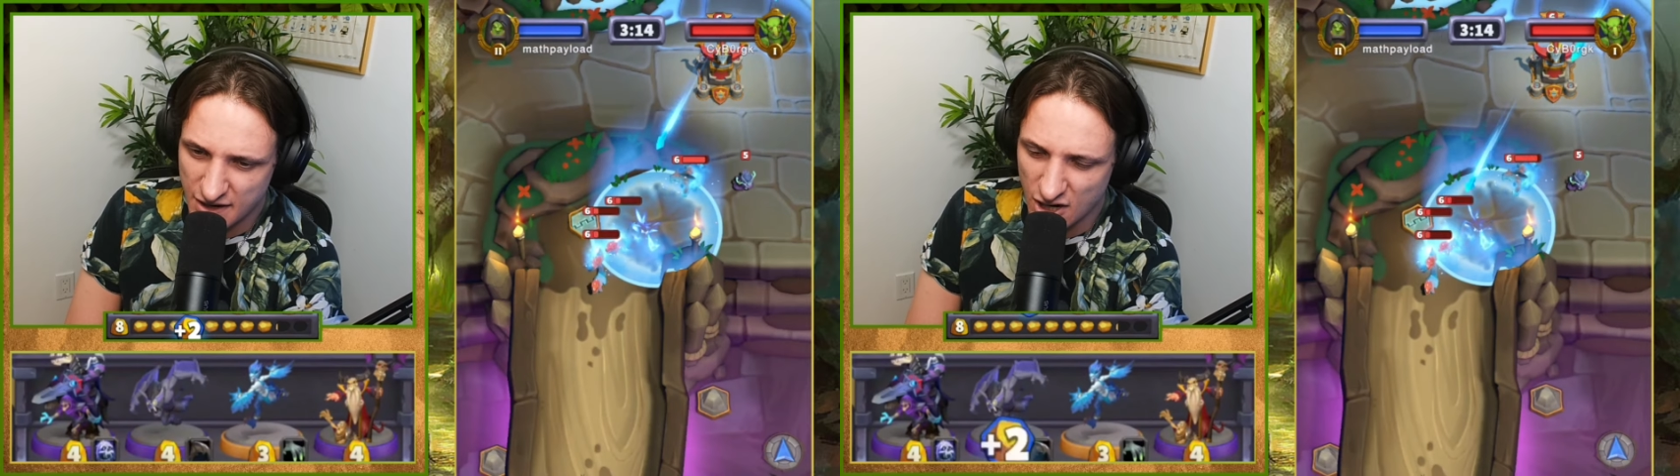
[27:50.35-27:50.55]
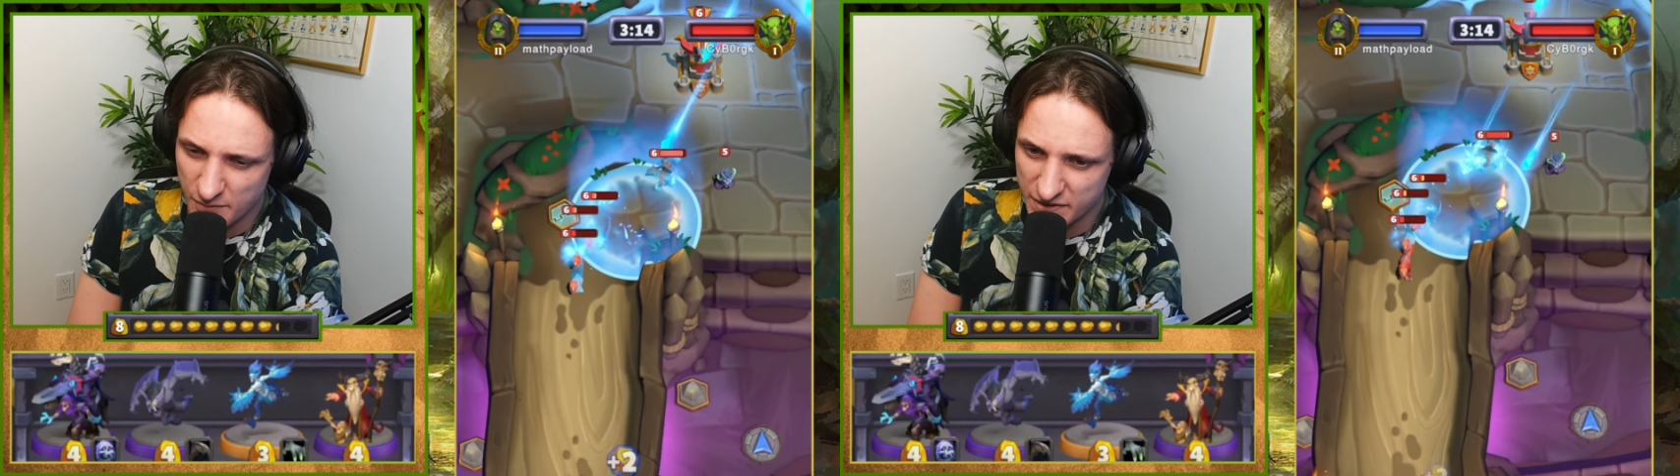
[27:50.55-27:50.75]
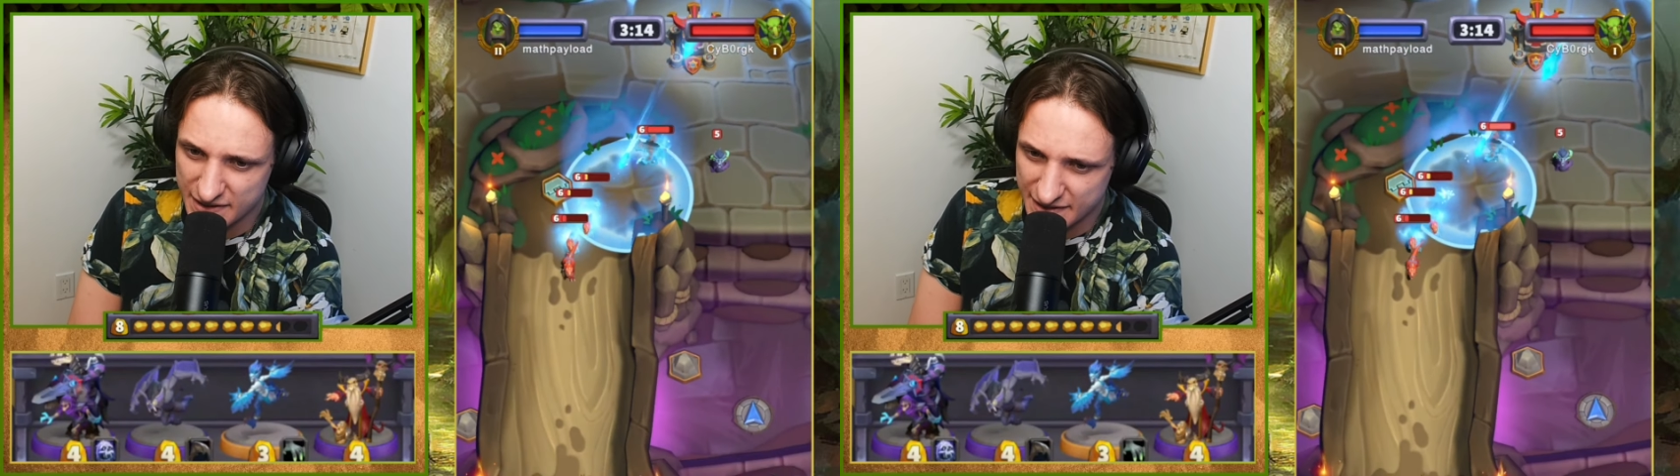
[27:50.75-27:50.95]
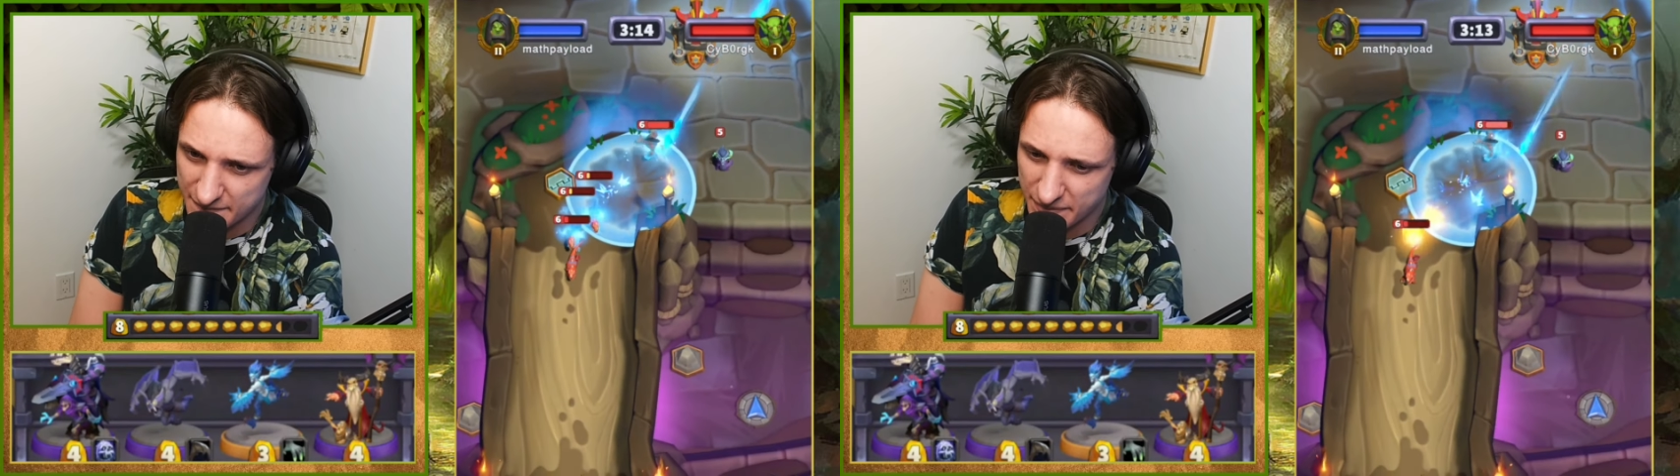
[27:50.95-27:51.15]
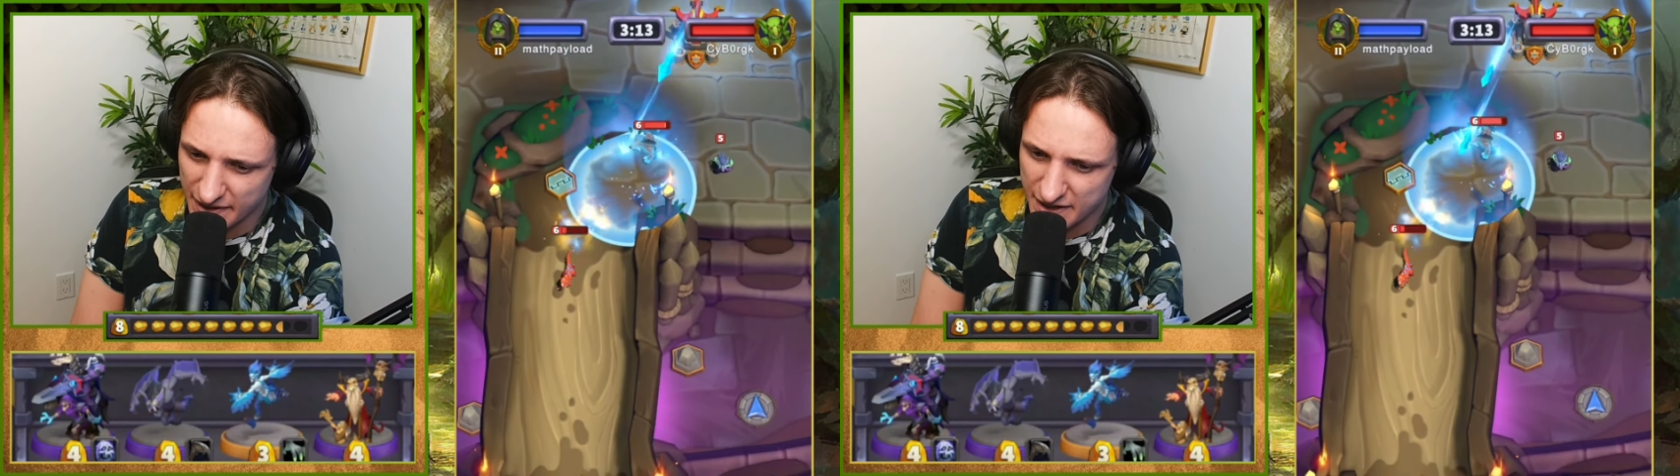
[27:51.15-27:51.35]
Our opponent
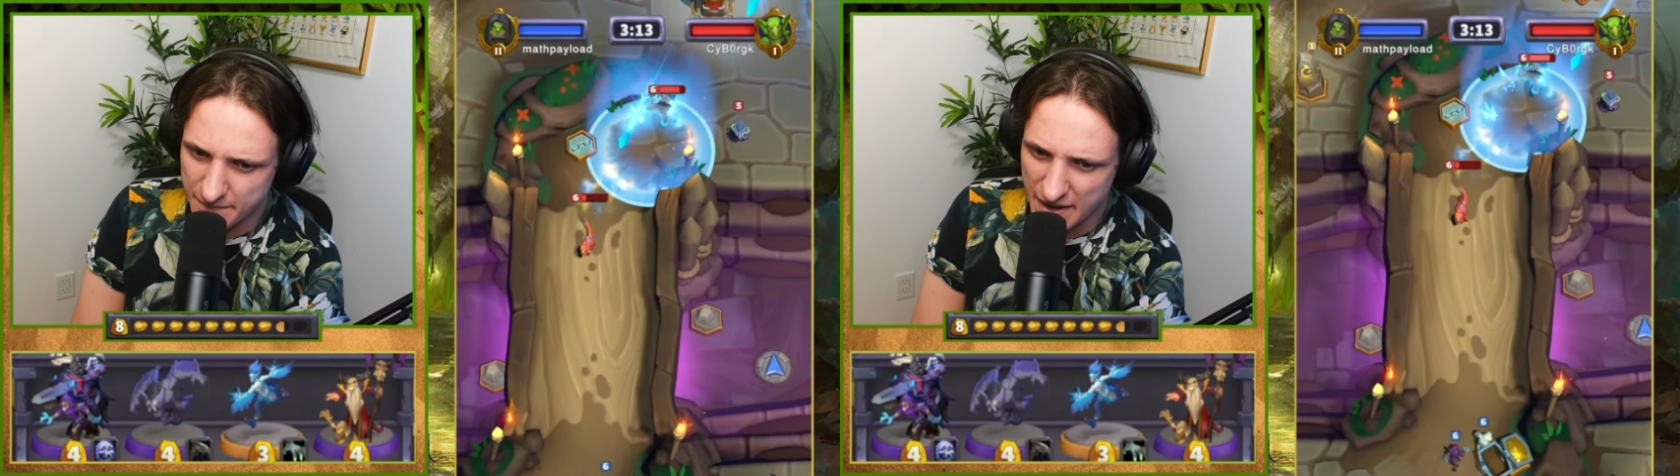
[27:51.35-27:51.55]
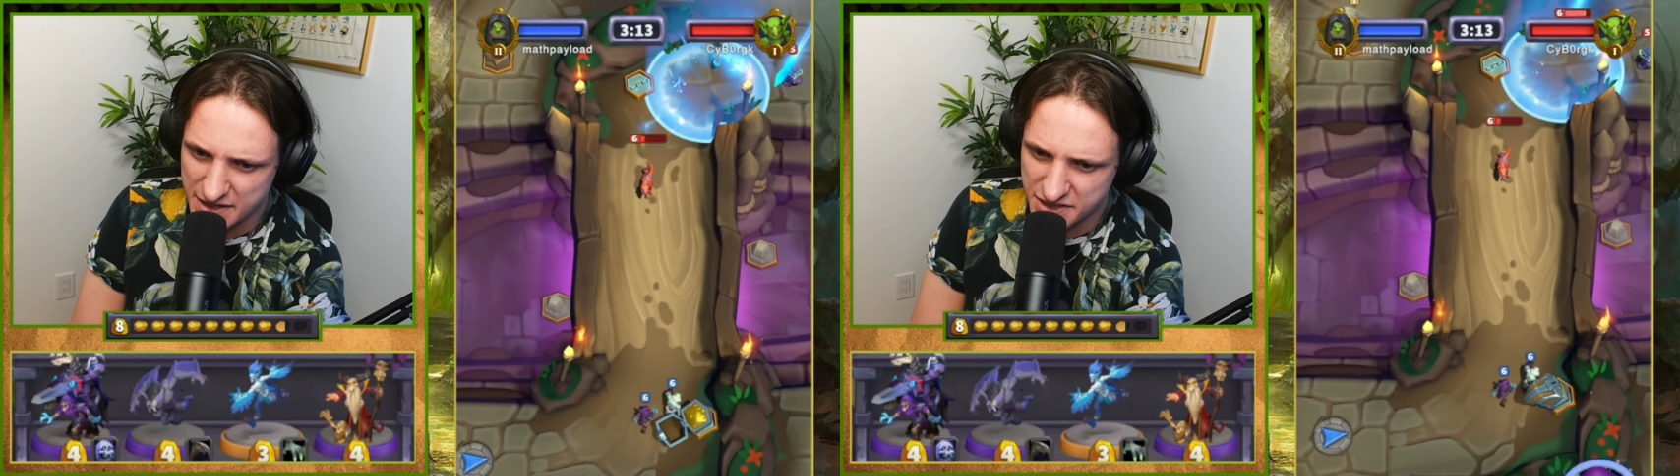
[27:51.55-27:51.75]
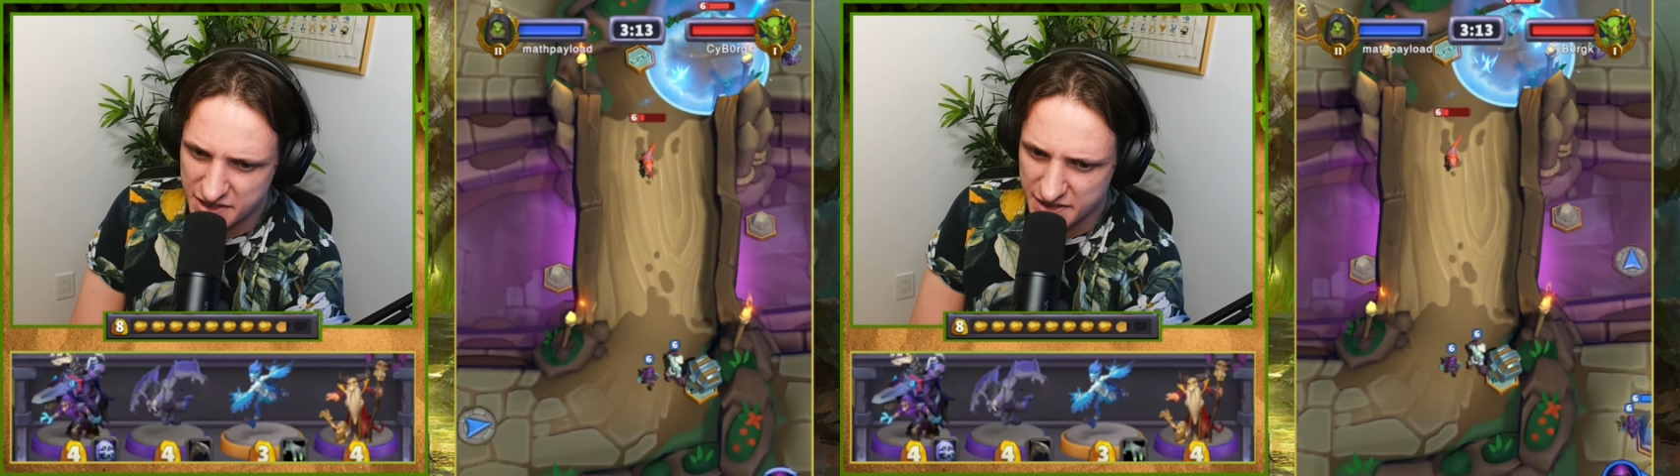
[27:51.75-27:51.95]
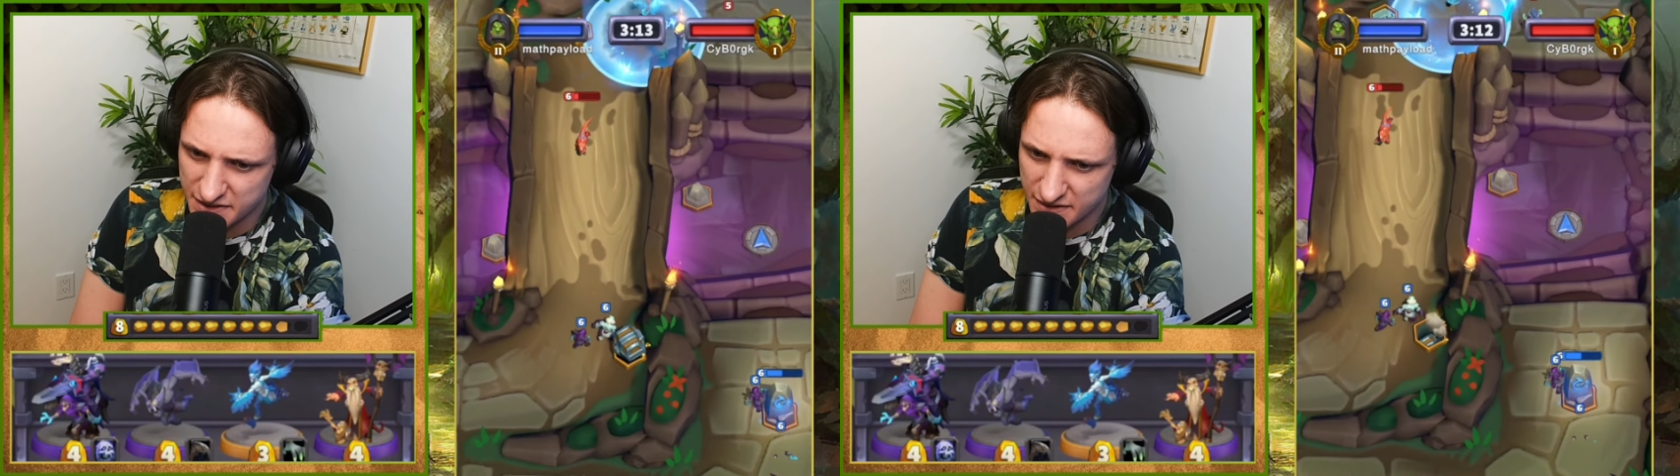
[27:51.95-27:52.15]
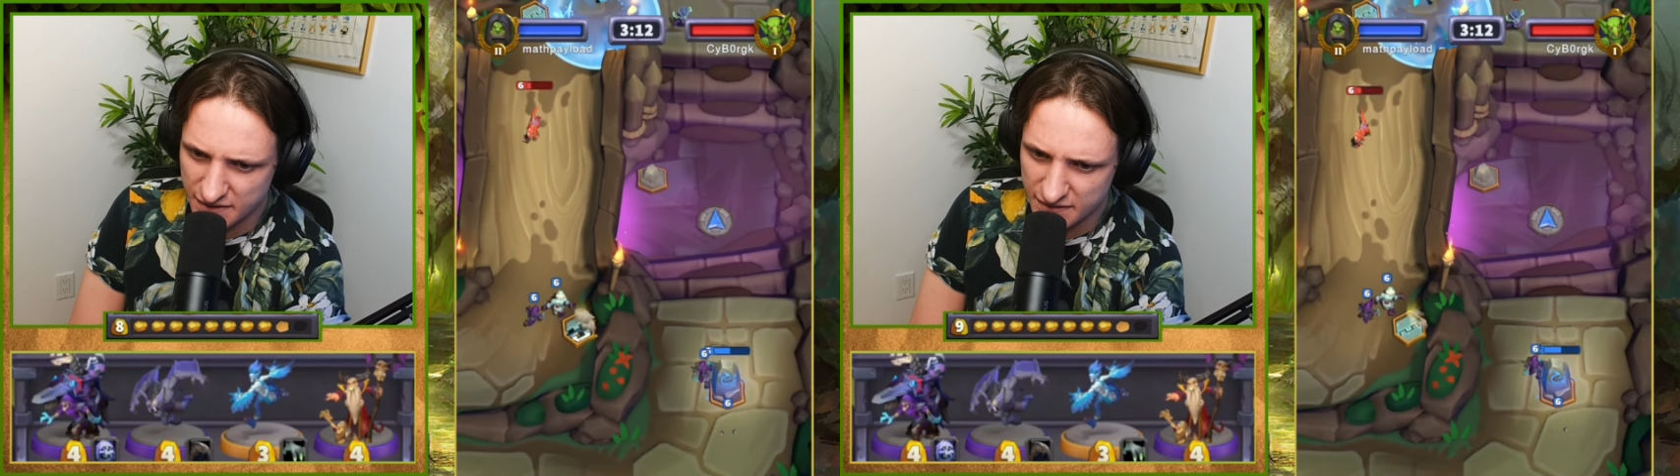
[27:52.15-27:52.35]
did play a Banshee here.